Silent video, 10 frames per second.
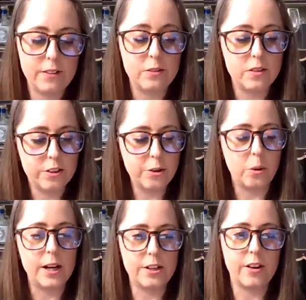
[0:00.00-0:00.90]
a
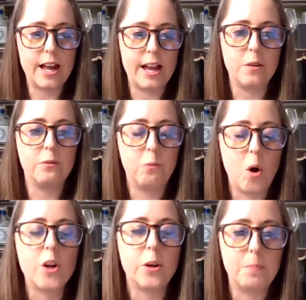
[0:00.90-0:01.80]
thought in your head of
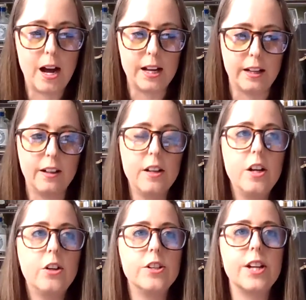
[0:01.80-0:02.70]
what you're buying,
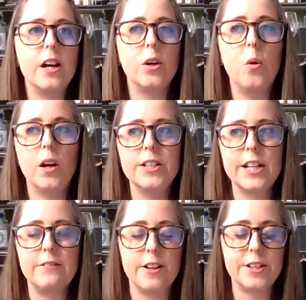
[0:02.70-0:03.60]
because
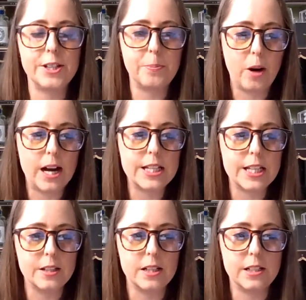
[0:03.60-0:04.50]
quality versus price
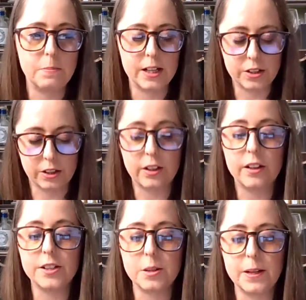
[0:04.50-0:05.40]
is a
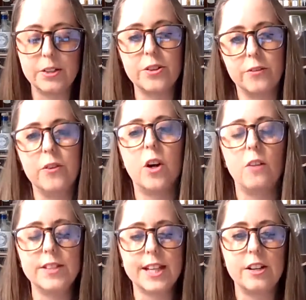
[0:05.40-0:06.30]
big sort of
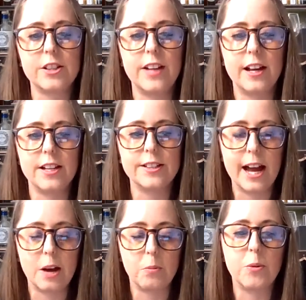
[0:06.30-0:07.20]
conversation that is
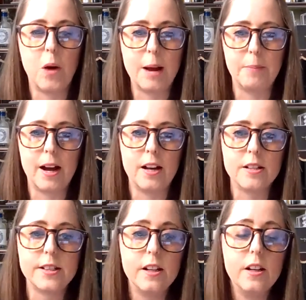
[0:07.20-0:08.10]
had with wine
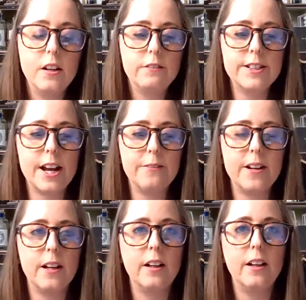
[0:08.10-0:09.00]
buyers, for
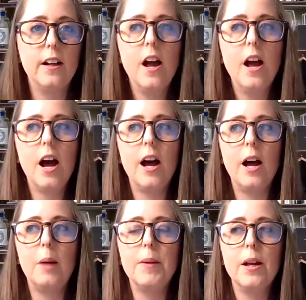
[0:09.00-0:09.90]
definite.
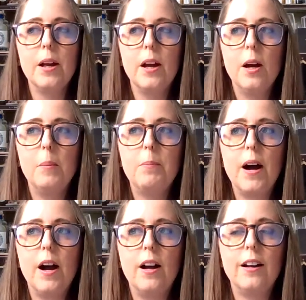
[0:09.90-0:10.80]

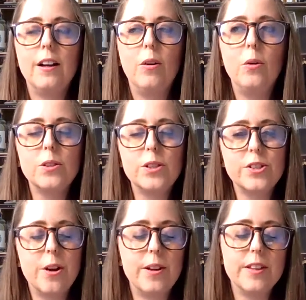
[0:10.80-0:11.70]
But
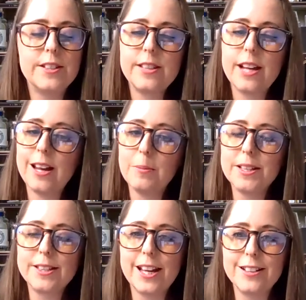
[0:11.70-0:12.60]
also in the same
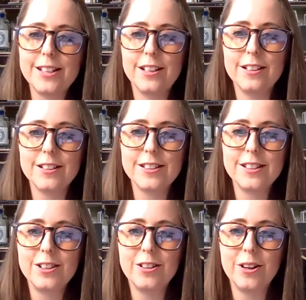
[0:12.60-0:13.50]

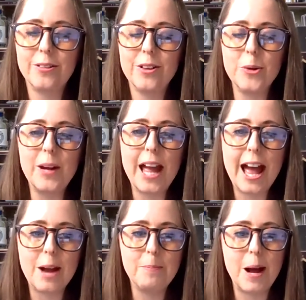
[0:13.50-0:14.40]
sentence, you
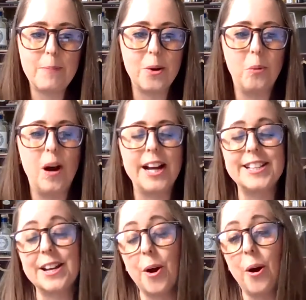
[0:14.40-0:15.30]
can buy better
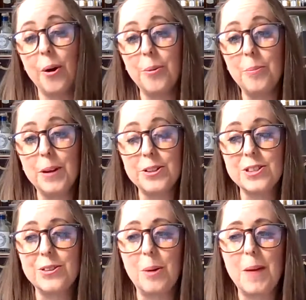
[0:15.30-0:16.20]
wines at home because
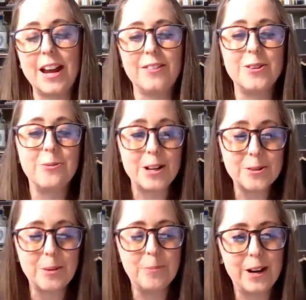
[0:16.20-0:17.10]
you're not paying those
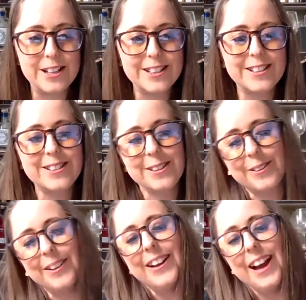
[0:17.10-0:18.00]
restaurant prices.
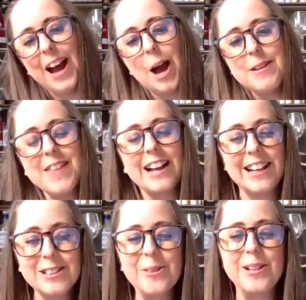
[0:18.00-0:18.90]
So I mean,
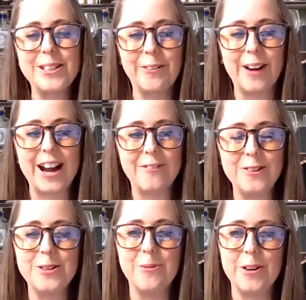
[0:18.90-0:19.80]
that's always great if you
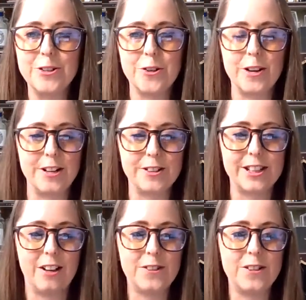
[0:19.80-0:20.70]
do want to treat
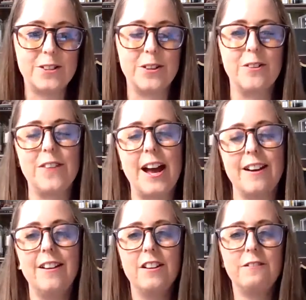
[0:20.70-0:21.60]
yourself to sort of that
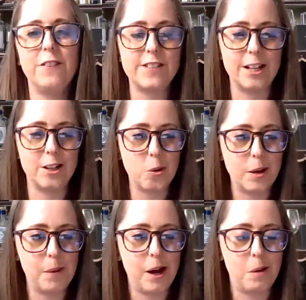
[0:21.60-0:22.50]

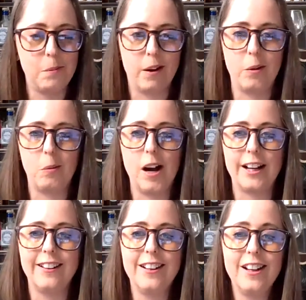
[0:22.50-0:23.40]
£15-20 bottle of
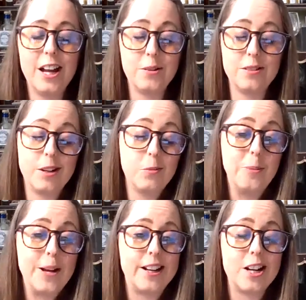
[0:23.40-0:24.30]
wine. It will
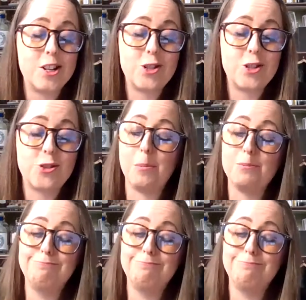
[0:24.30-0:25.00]
be a nice drop.